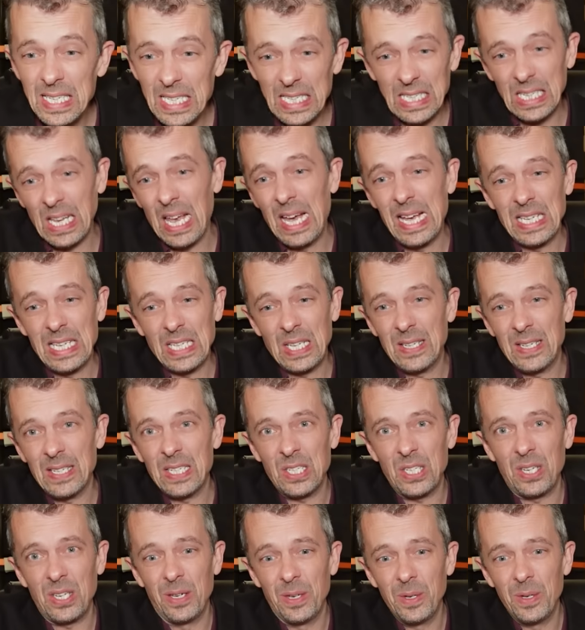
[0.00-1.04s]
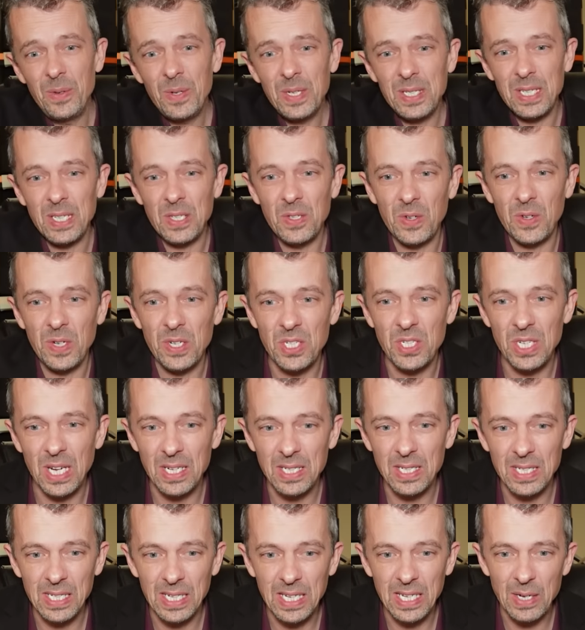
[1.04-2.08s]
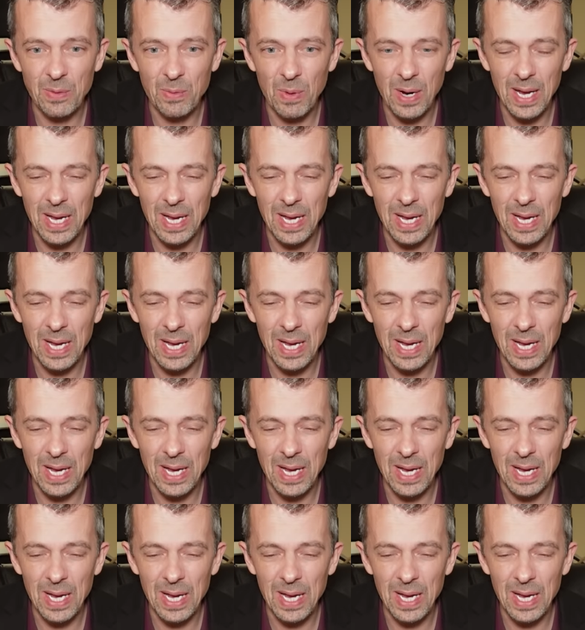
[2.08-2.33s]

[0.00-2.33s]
This is caseless too, because it's not ejecting any